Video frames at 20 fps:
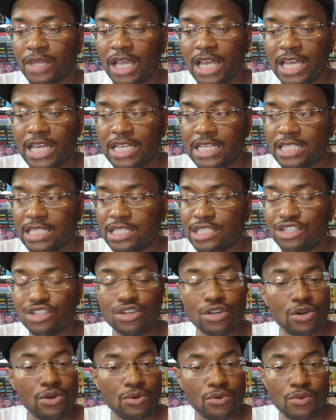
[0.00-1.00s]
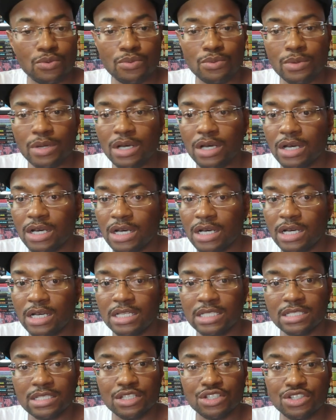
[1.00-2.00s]
a snow
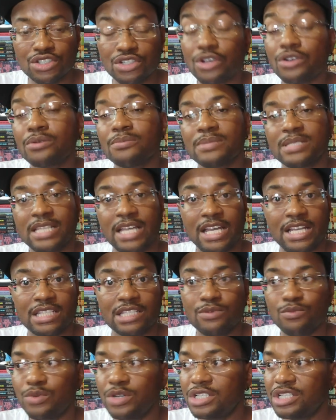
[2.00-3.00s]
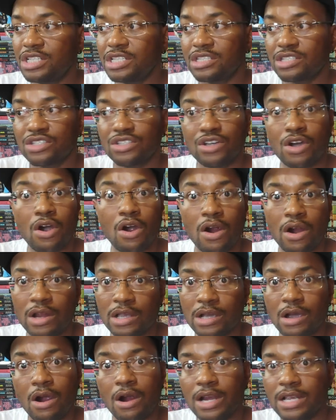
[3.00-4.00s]
uh, circumstance in which his tar-
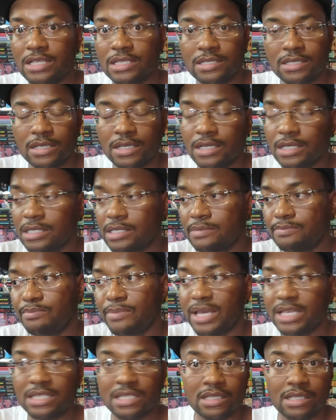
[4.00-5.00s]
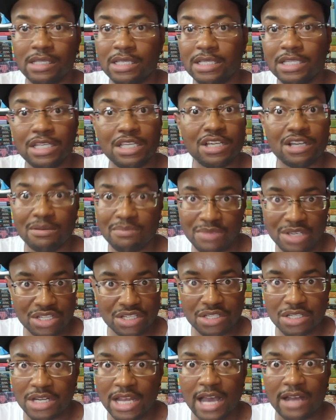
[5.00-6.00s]
car is, is basically
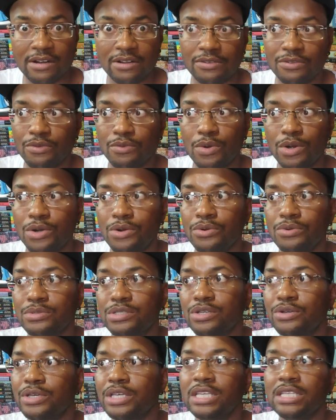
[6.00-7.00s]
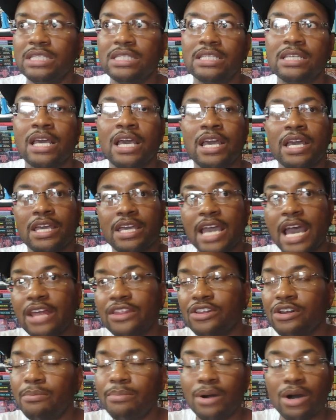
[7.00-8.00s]
decommissioned out on the road. So he's
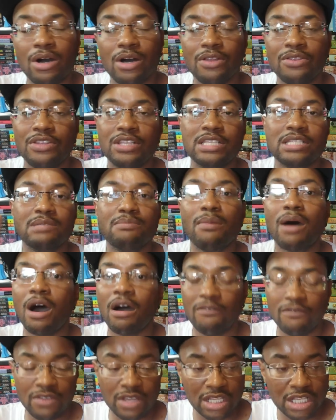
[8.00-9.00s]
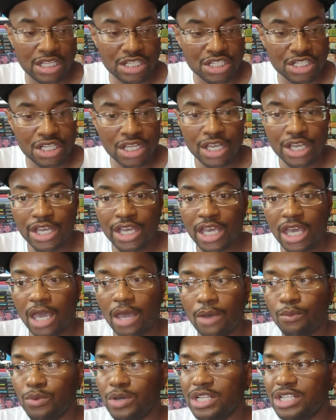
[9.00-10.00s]
gathered upon this small village
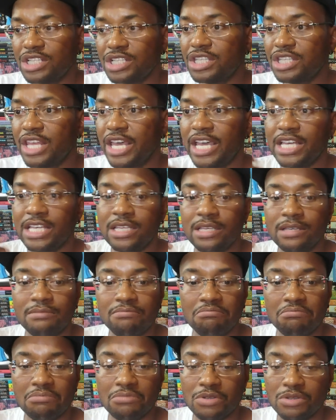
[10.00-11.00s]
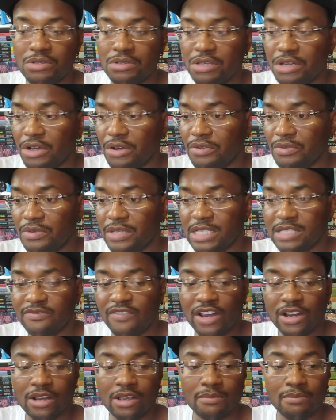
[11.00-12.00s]
in which they, you know, it's
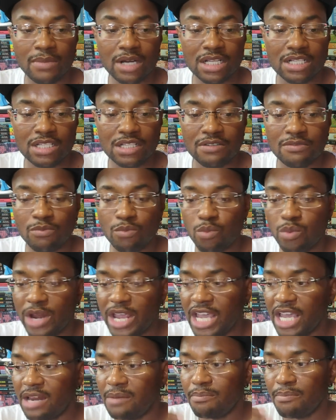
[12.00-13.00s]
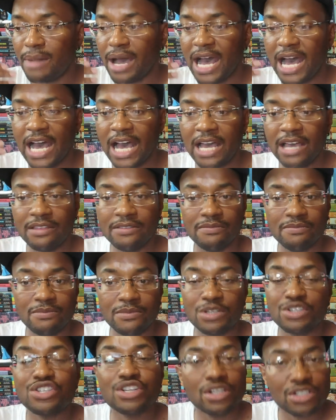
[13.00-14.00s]
very much ran by
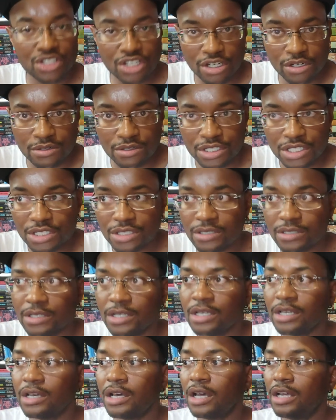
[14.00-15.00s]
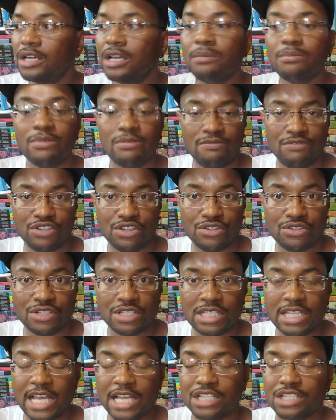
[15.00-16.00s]
a, a church, a number of
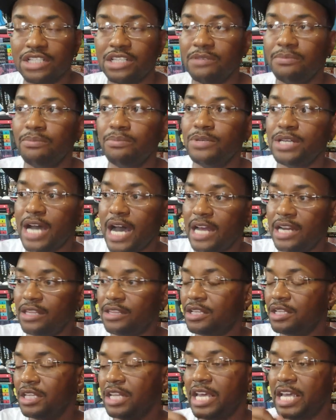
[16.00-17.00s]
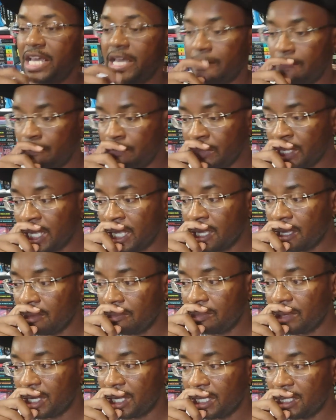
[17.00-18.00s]
churches actually dotting the land.
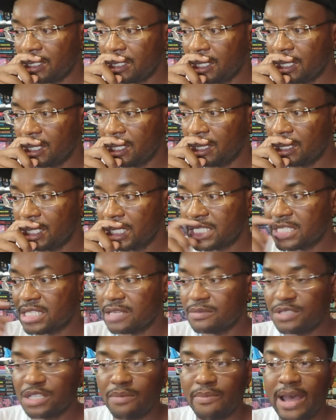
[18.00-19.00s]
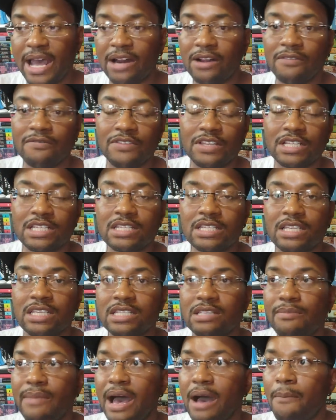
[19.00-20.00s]
But the subject matter of this
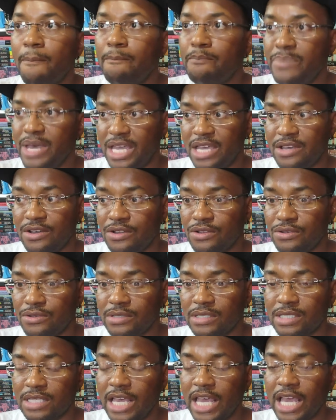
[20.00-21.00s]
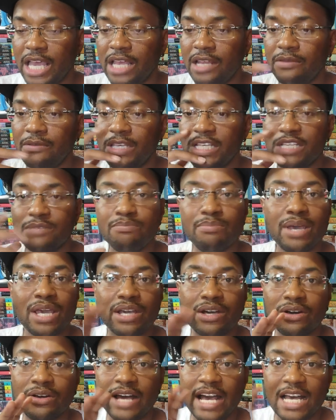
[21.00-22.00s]
is about bales, and each
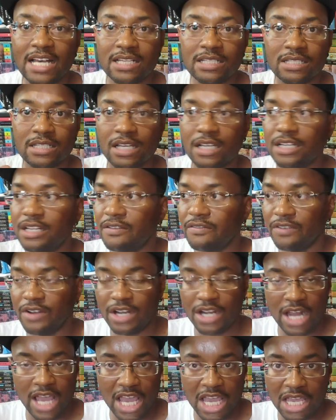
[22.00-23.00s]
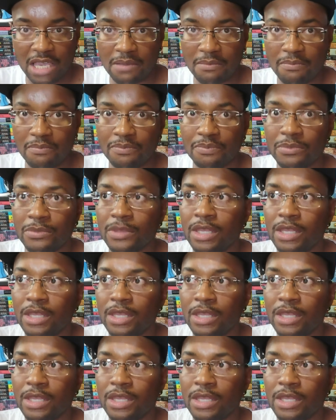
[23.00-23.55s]
bale has a different name